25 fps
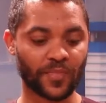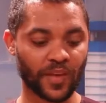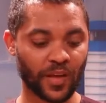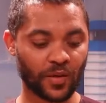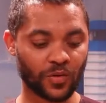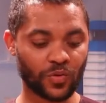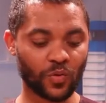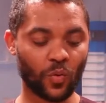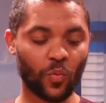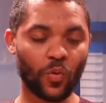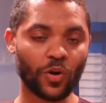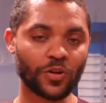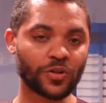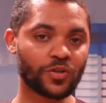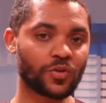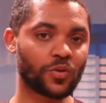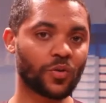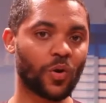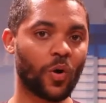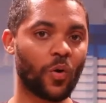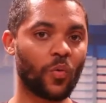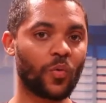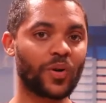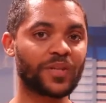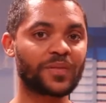So one
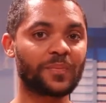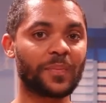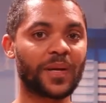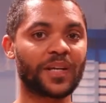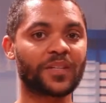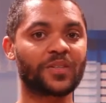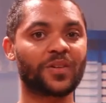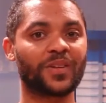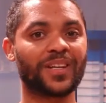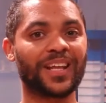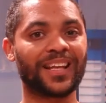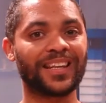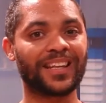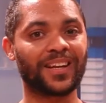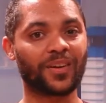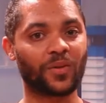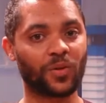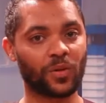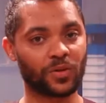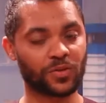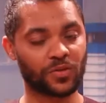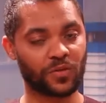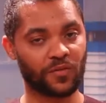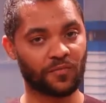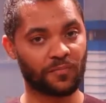should always make sure that the
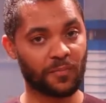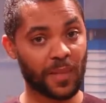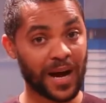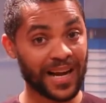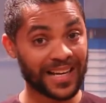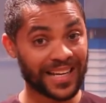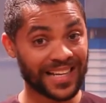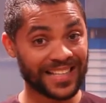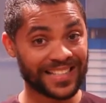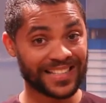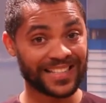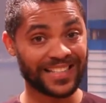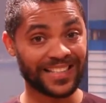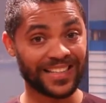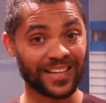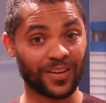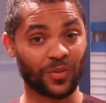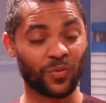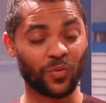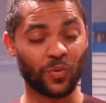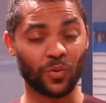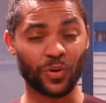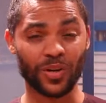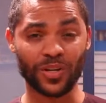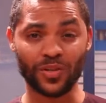cost of marketing the
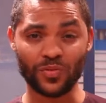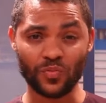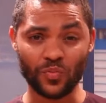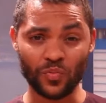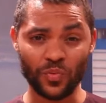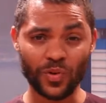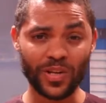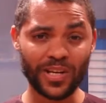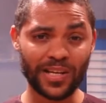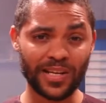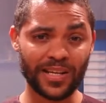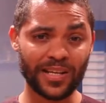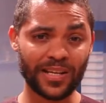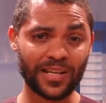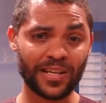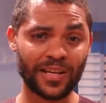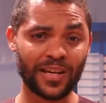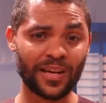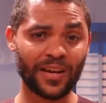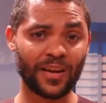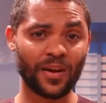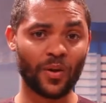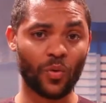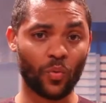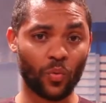good is really
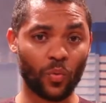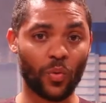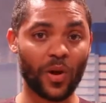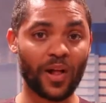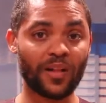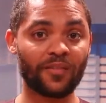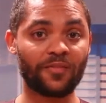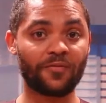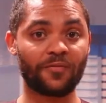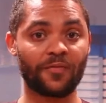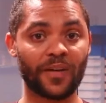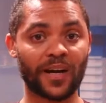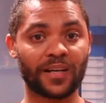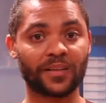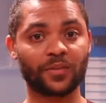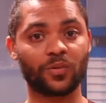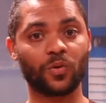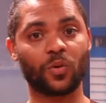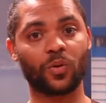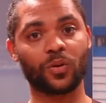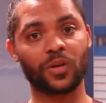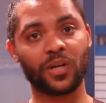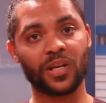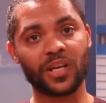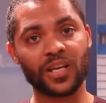well
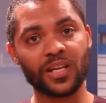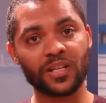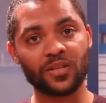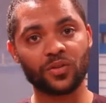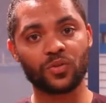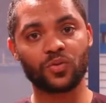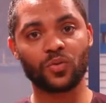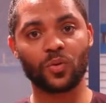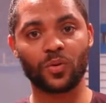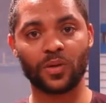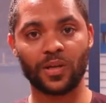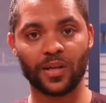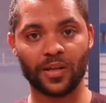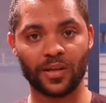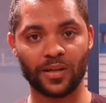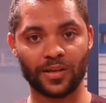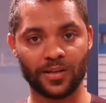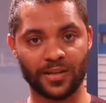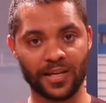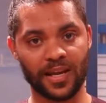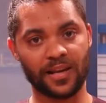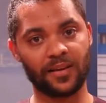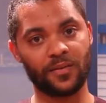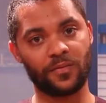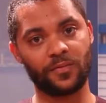factored into the
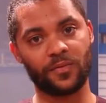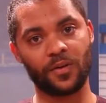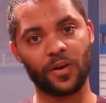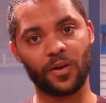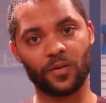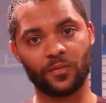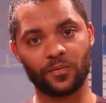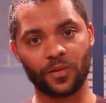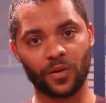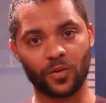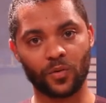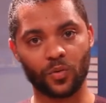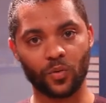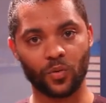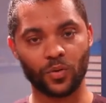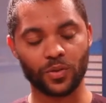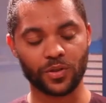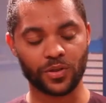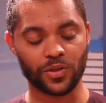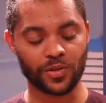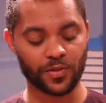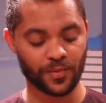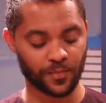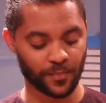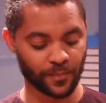delivery of the
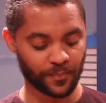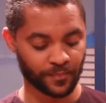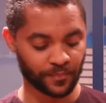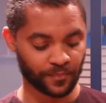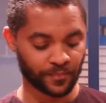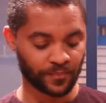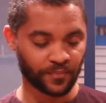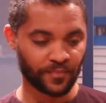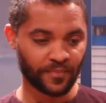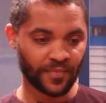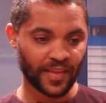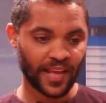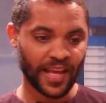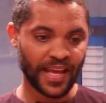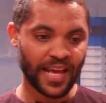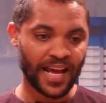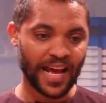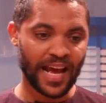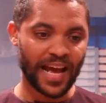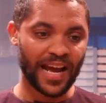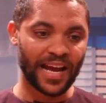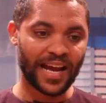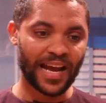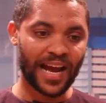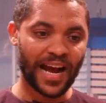goods.
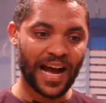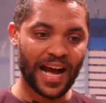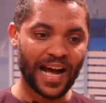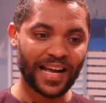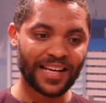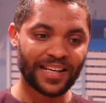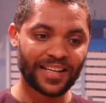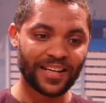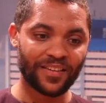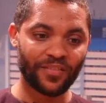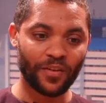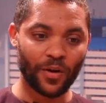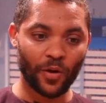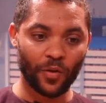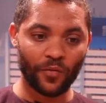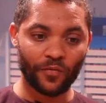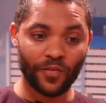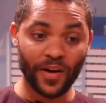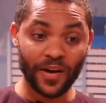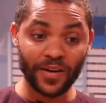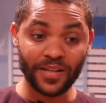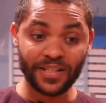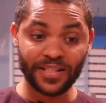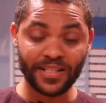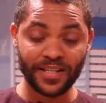And
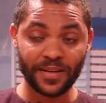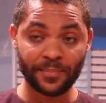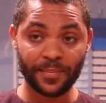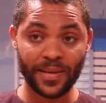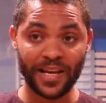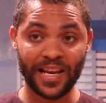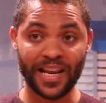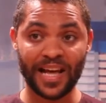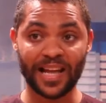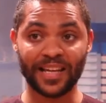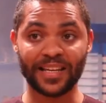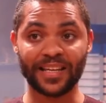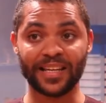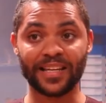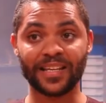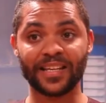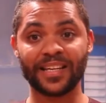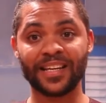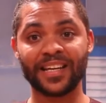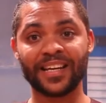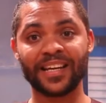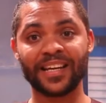very similarly,